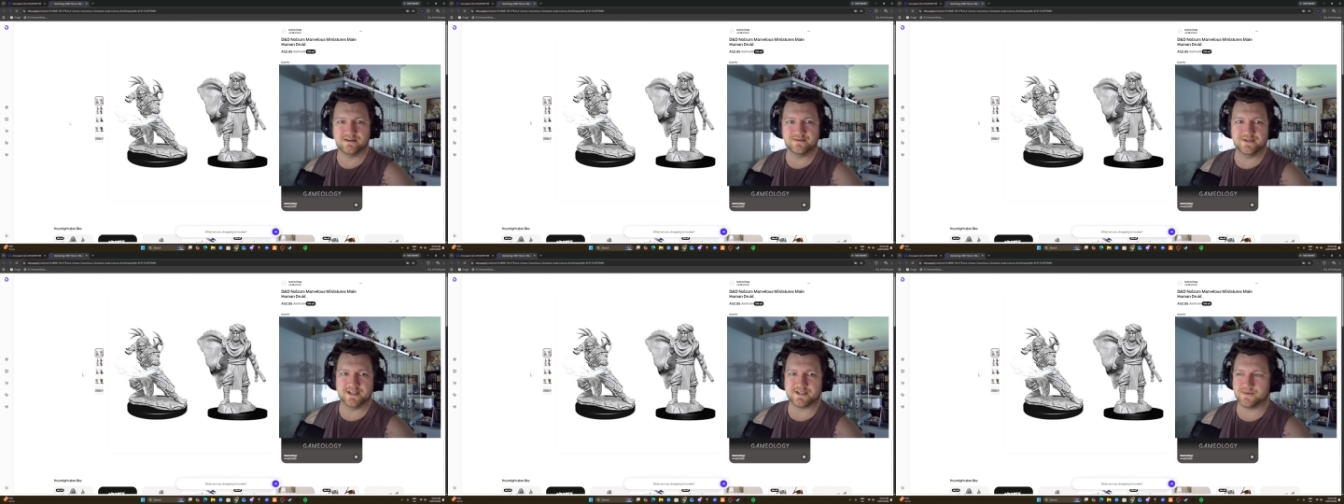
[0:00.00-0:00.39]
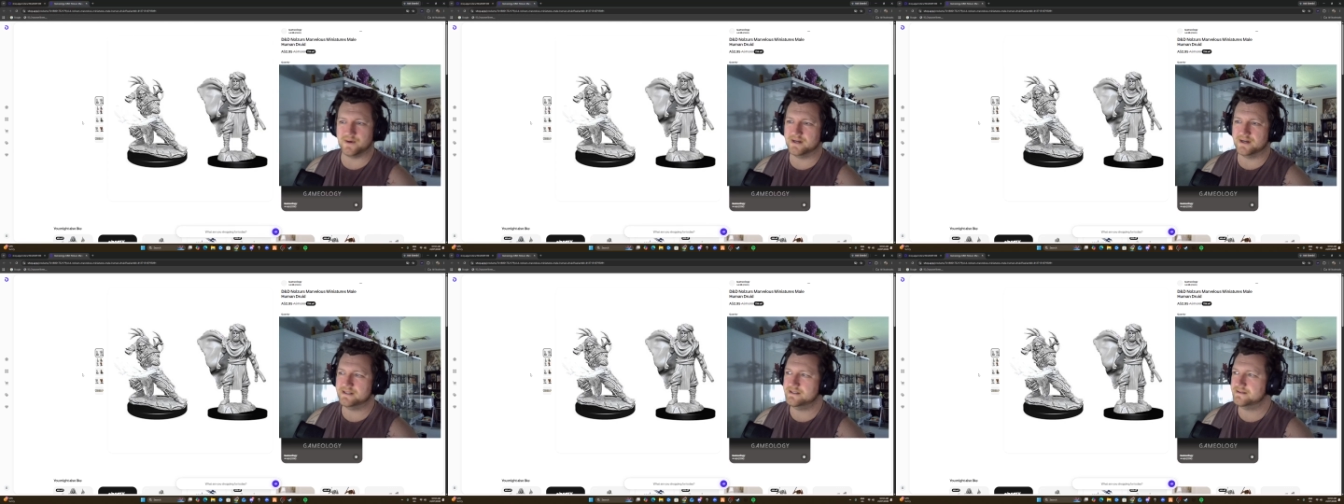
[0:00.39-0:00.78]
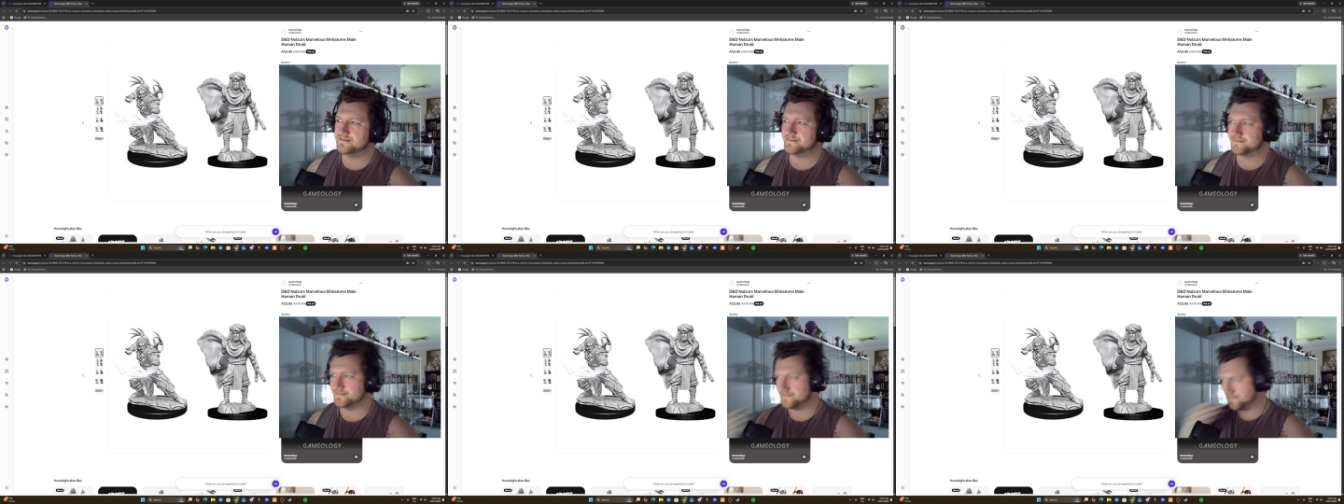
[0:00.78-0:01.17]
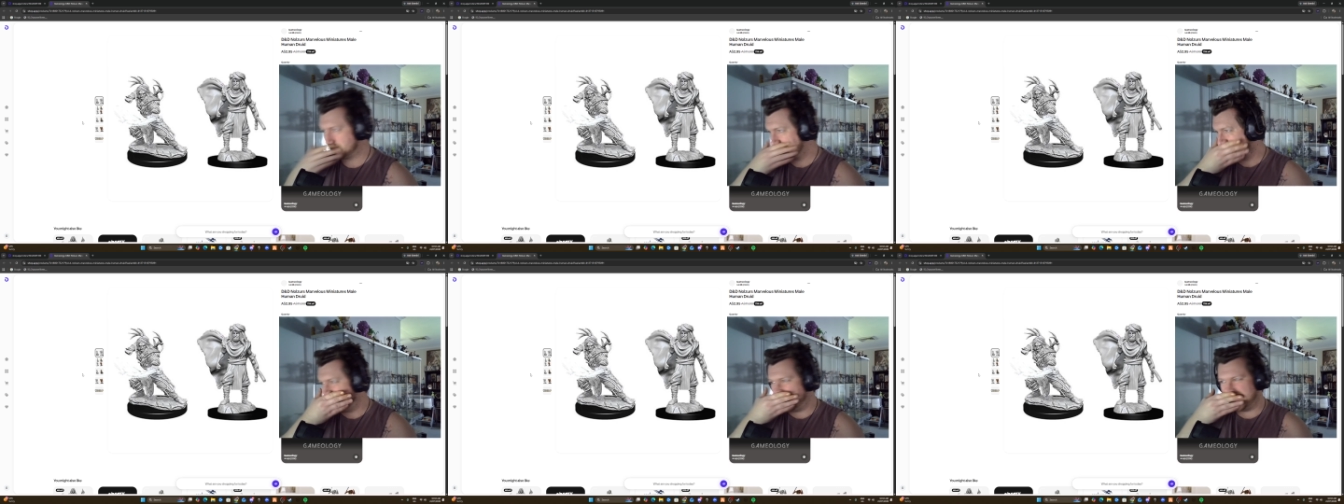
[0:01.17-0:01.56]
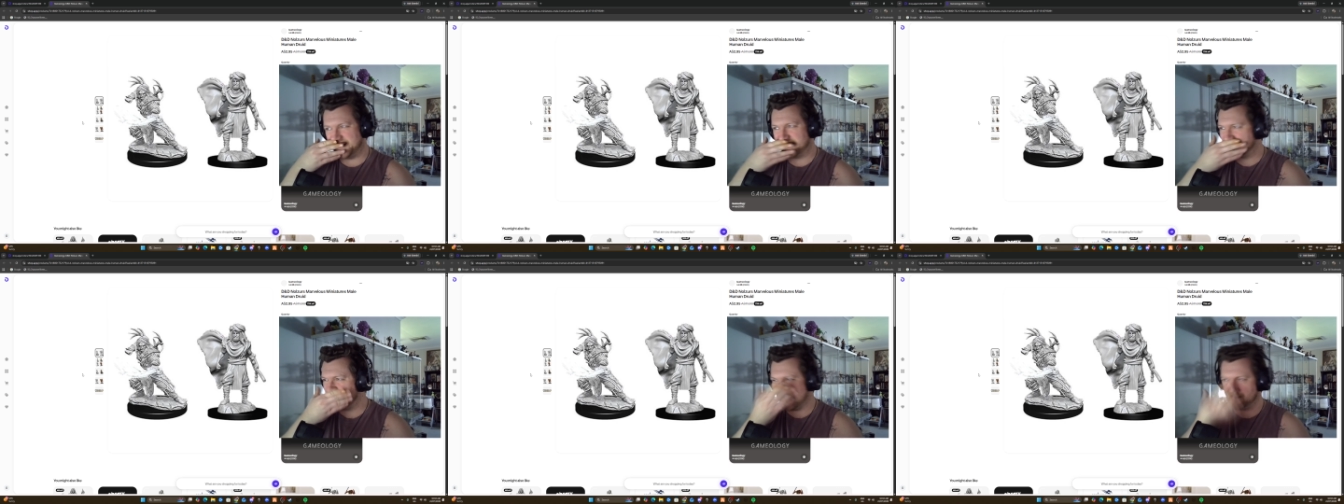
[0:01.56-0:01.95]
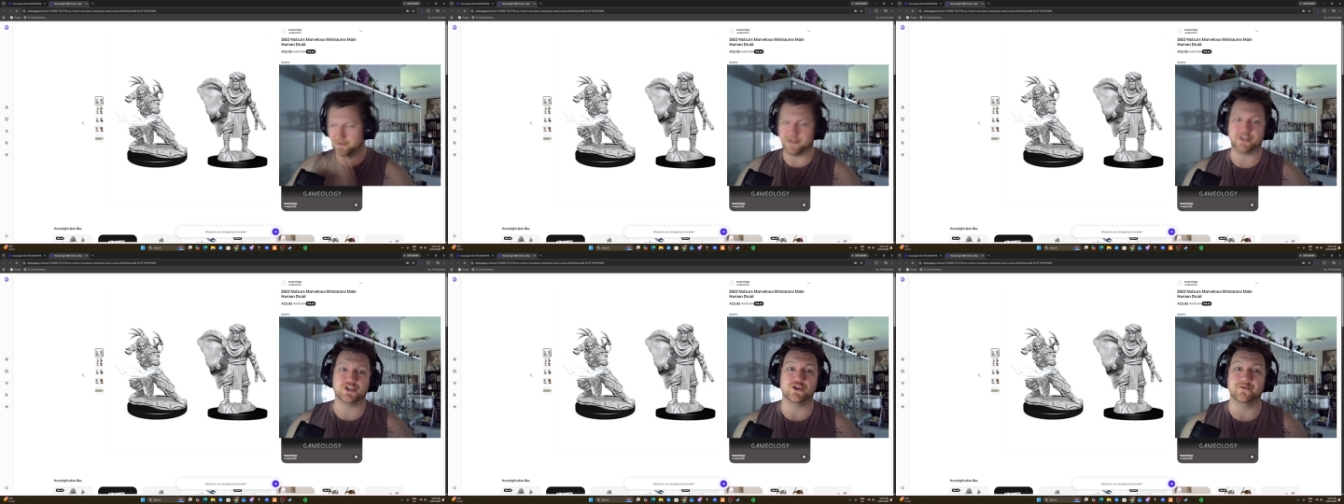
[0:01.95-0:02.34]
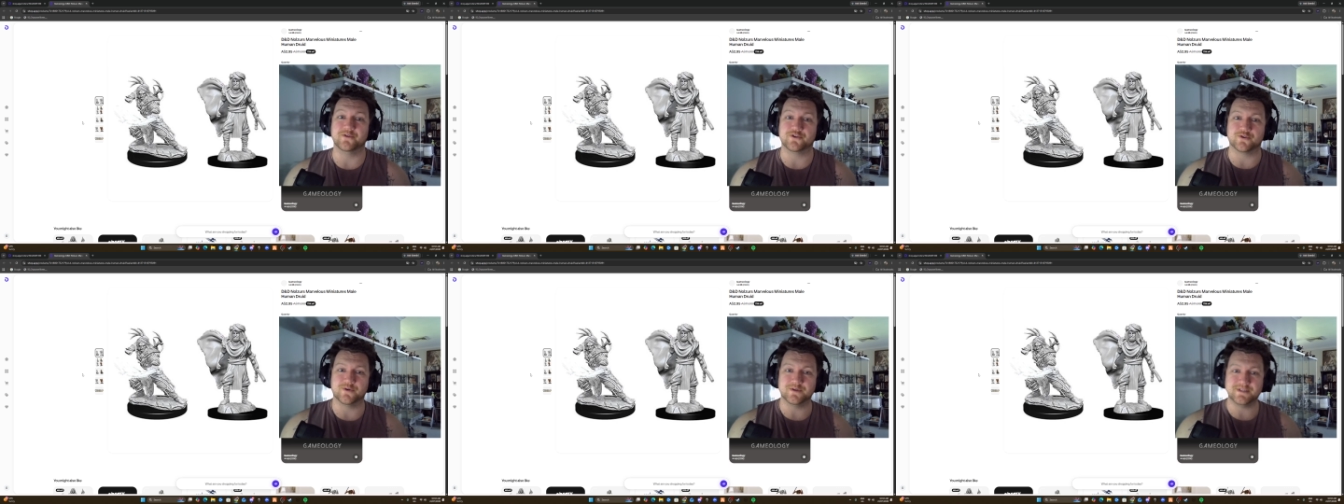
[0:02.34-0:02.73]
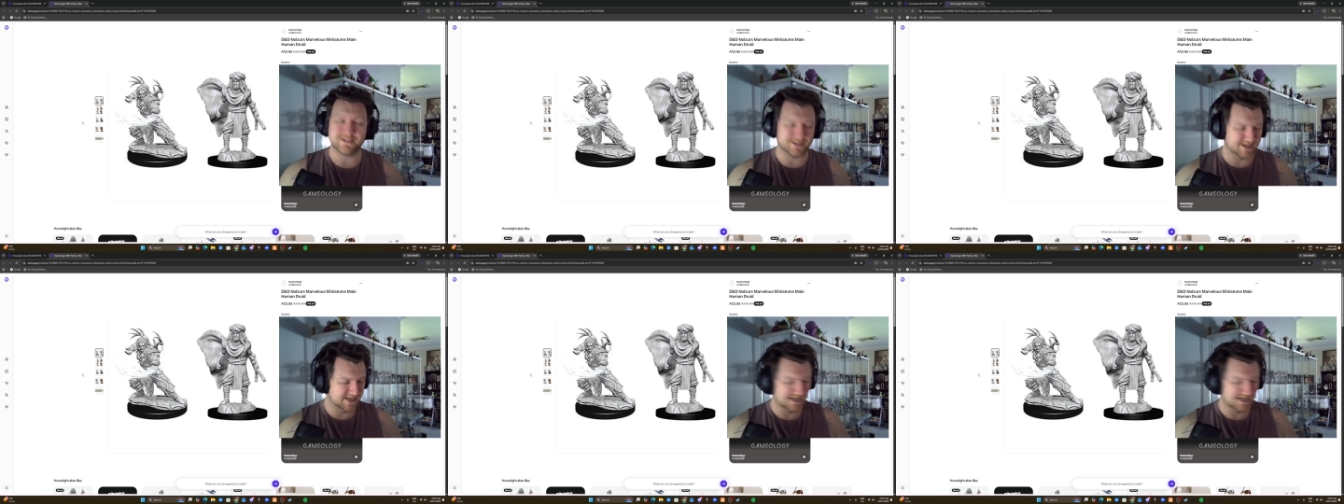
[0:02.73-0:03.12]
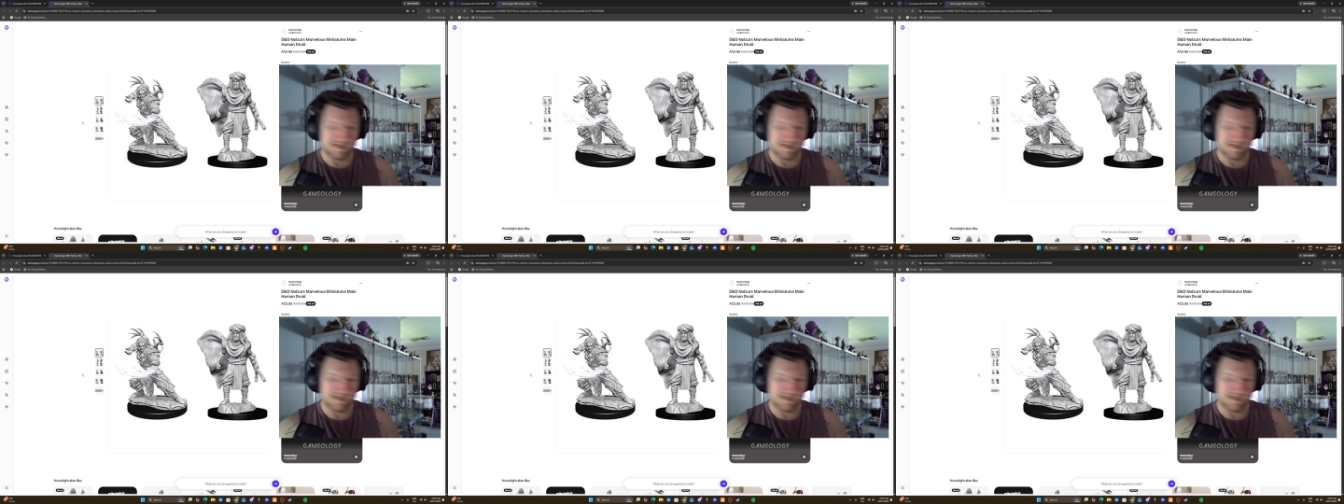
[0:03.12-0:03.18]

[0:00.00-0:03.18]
This one, a couple of human druids.